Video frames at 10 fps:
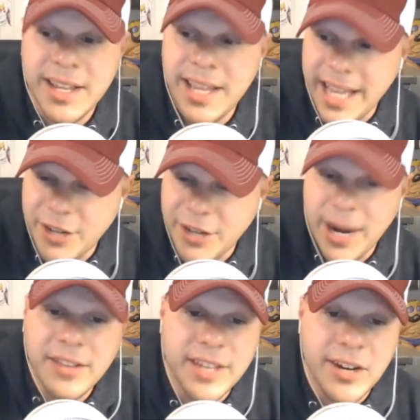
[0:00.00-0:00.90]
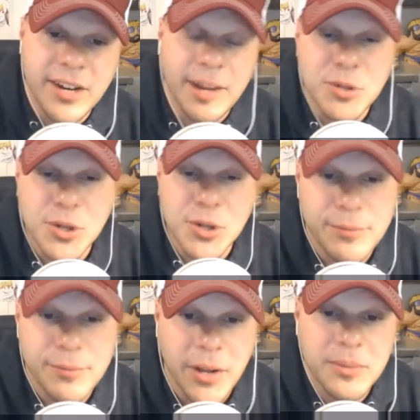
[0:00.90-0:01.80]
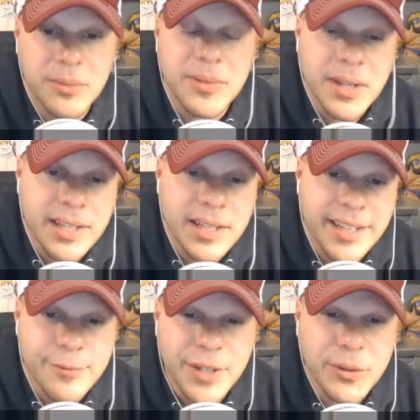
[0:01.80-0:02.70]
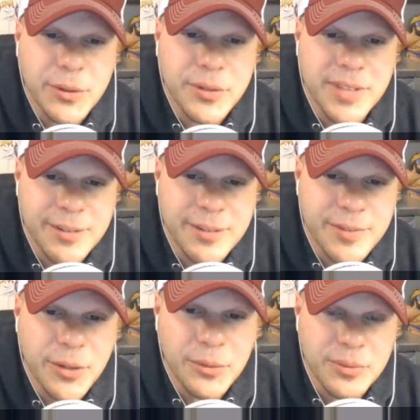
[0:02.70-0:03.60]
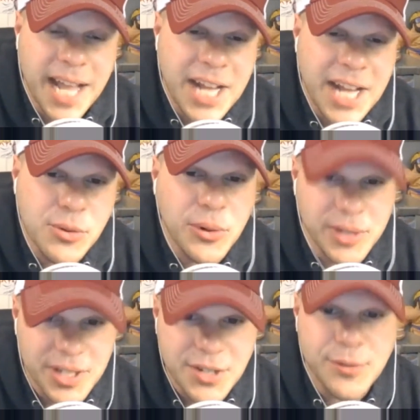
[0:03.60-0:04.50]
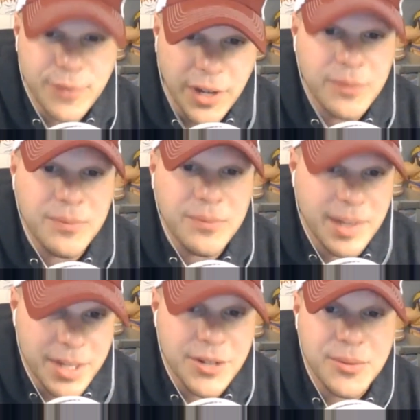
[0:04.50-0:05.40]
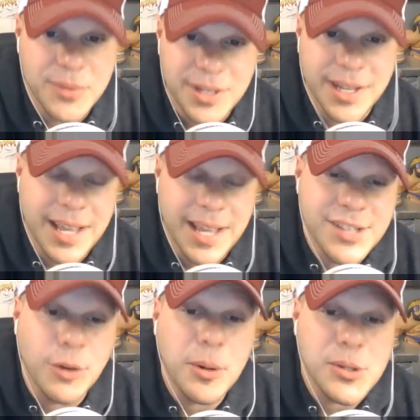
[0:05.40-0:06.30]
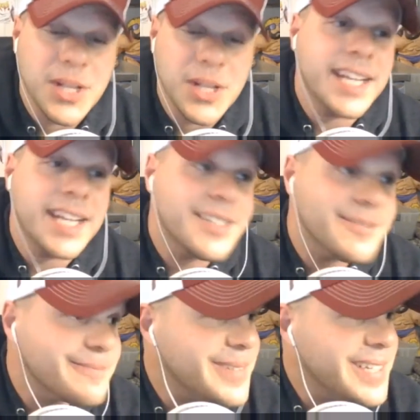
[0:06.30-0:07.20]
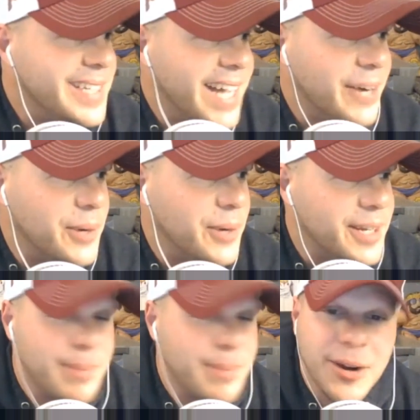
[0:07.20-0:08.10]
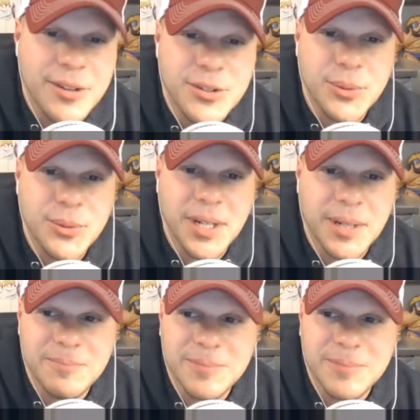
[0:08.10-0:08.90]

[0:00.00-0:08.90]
and you're out there, I'm sure it felt. Did it feel natural, or did you felt? I mean, it's almost like, I don't want to compare it to,